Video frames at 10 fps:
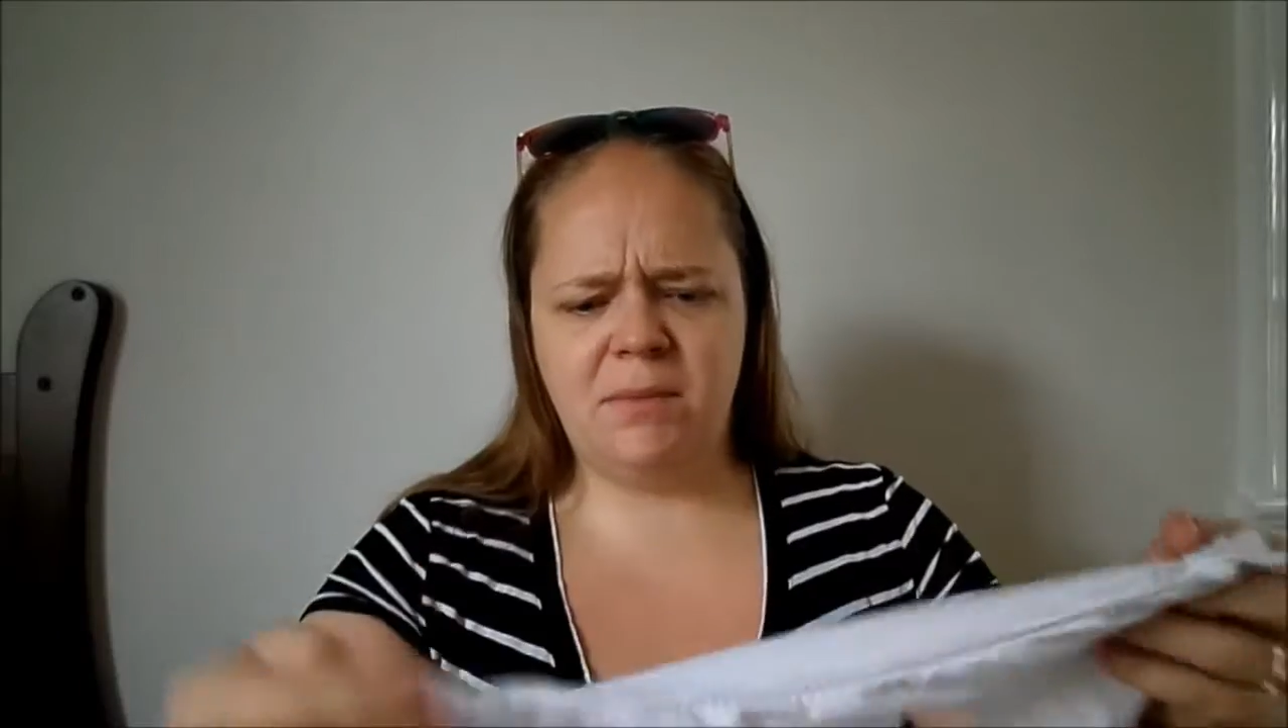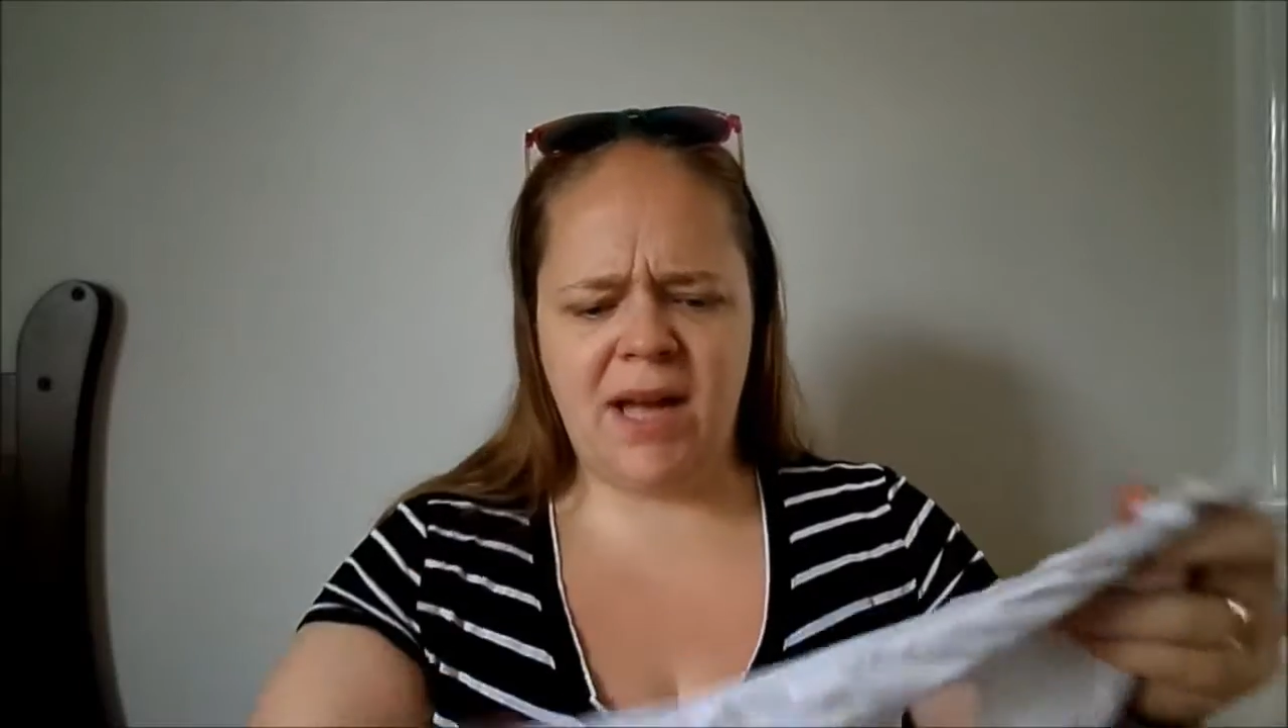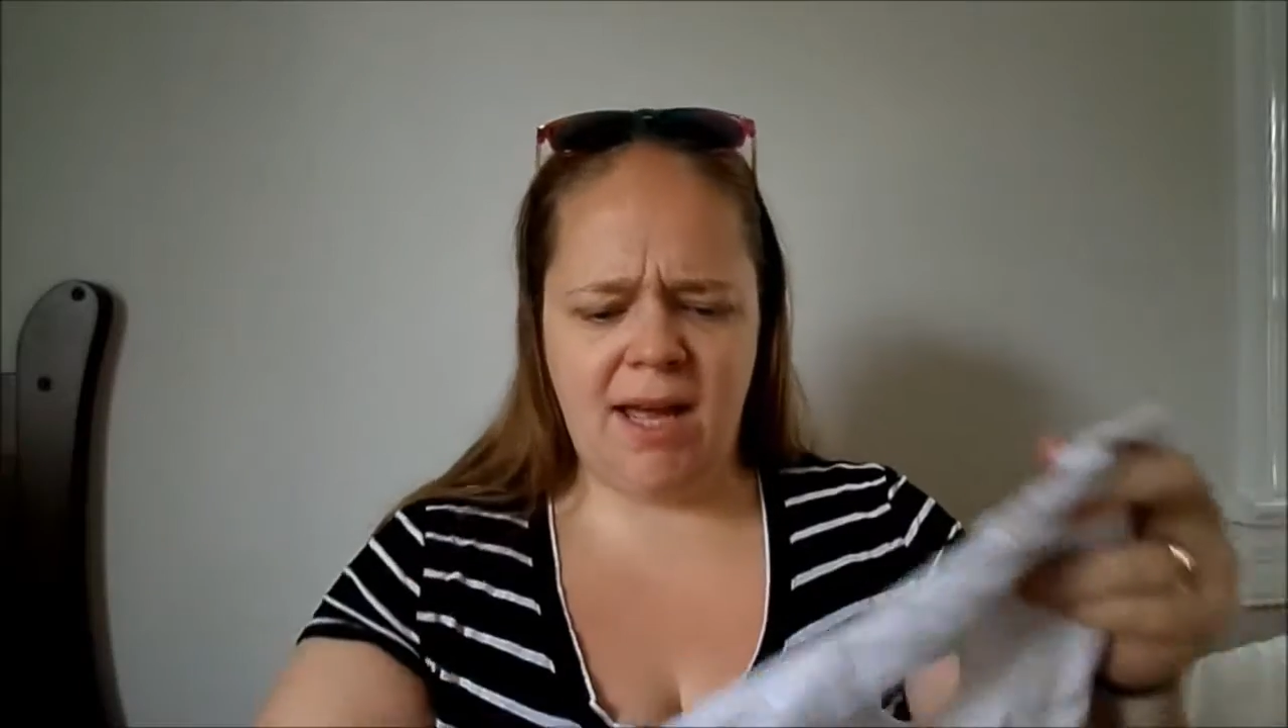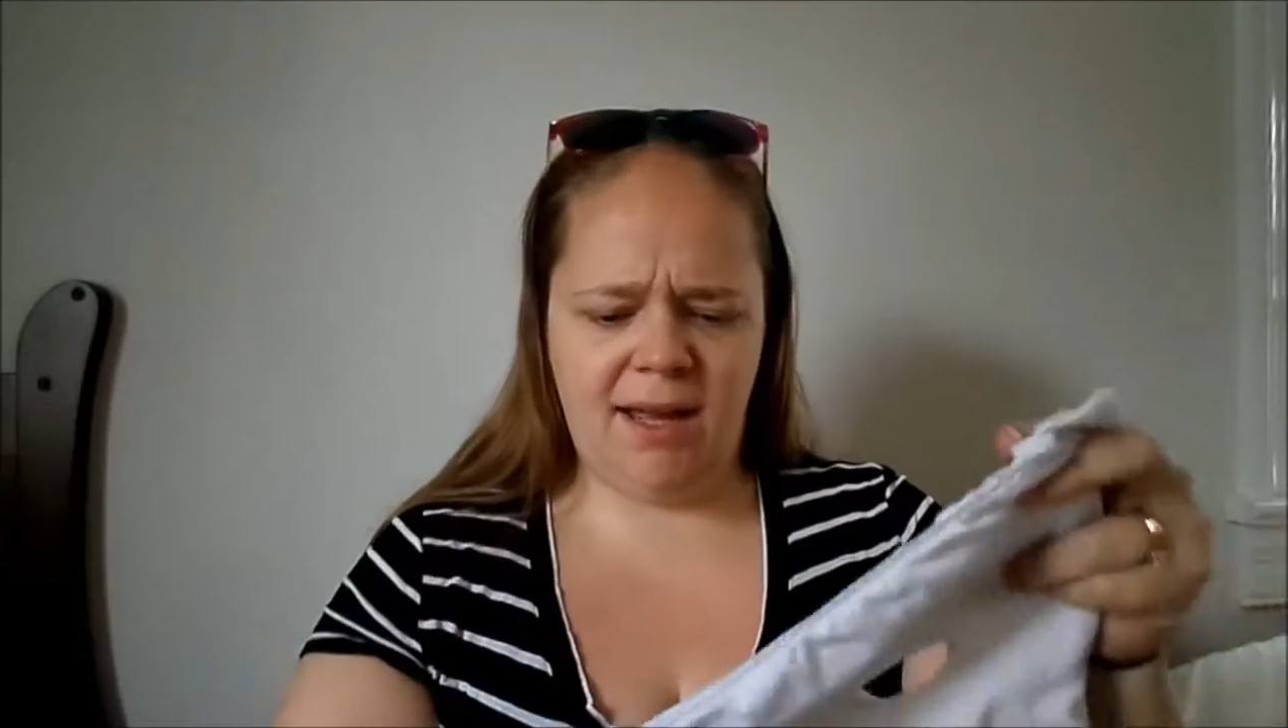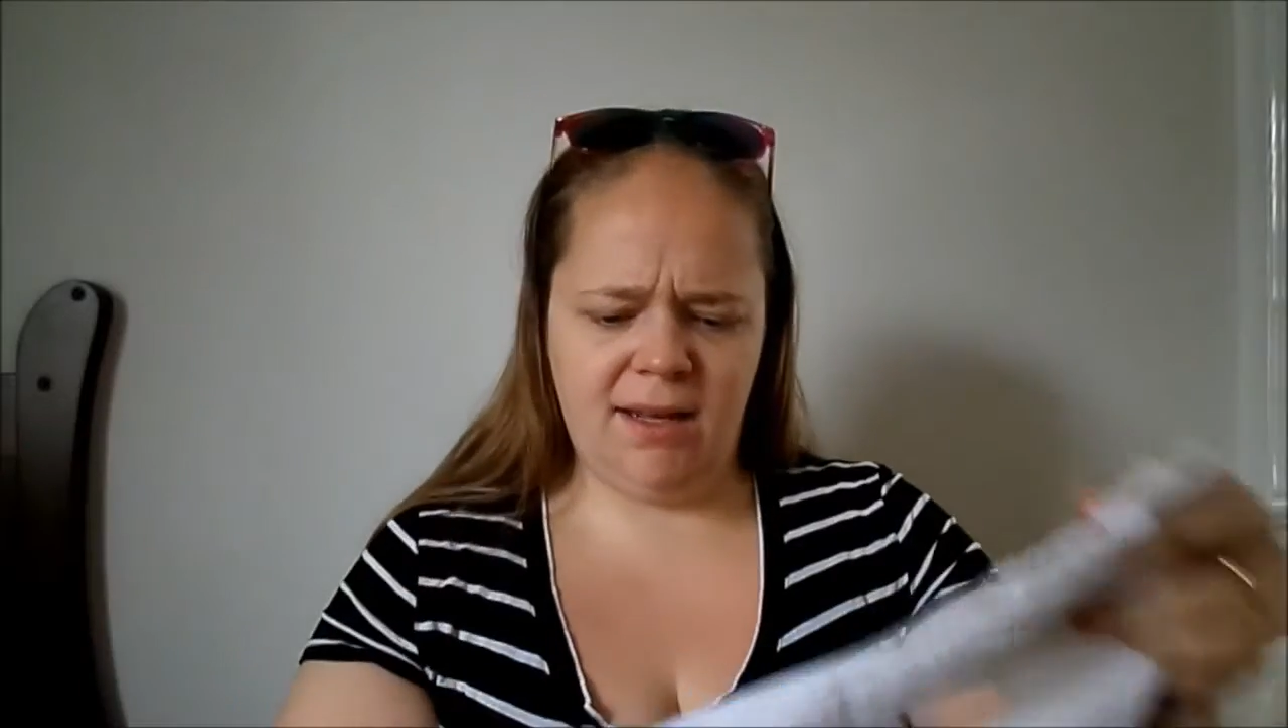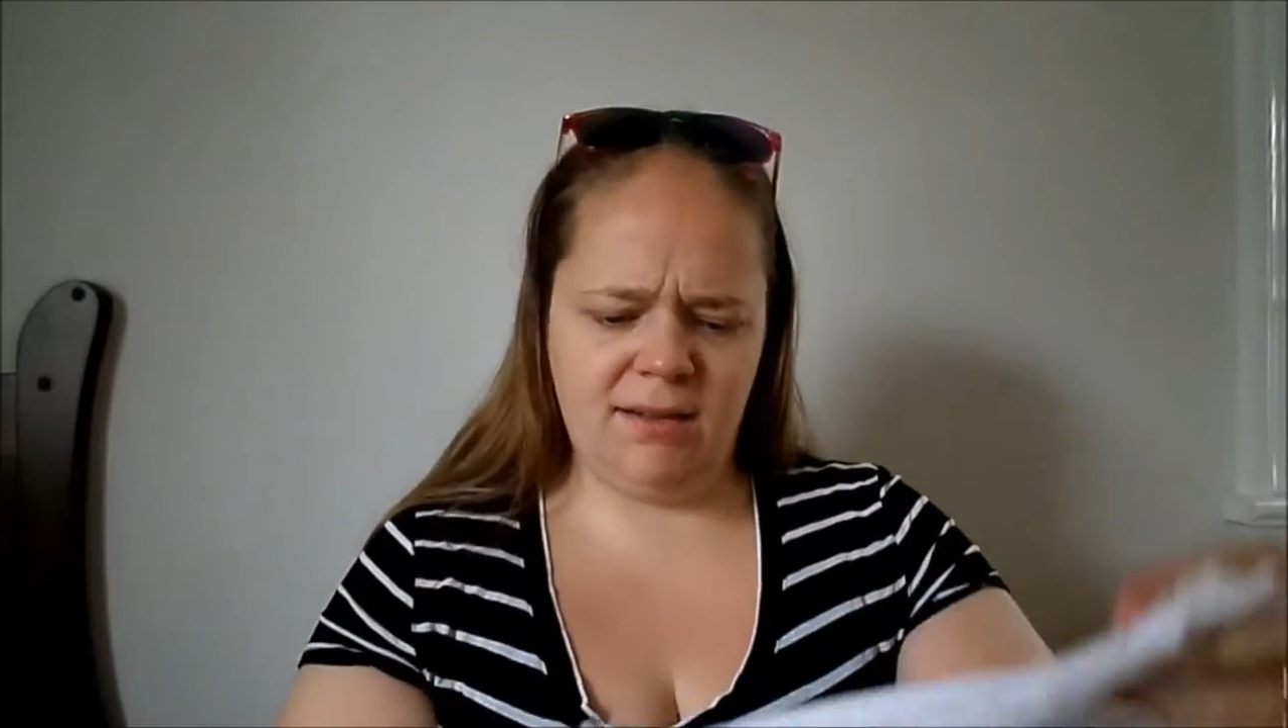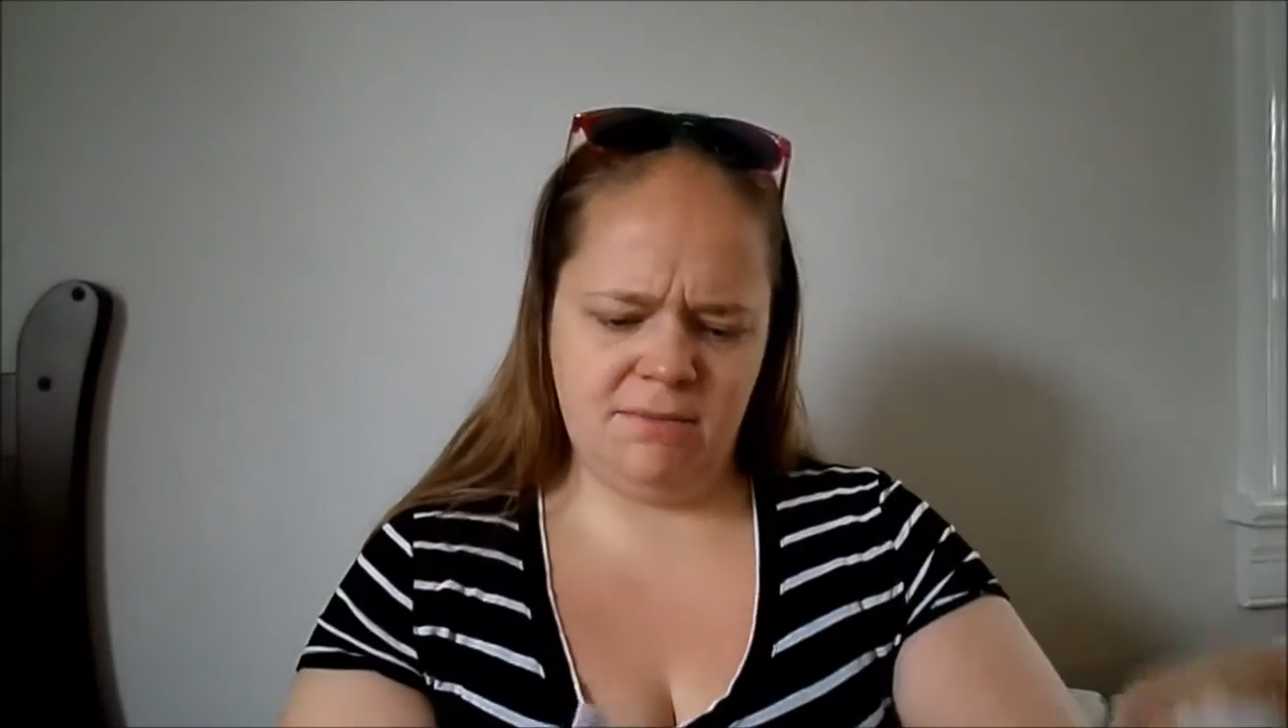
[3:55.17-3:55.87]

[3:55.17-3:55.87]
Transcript: by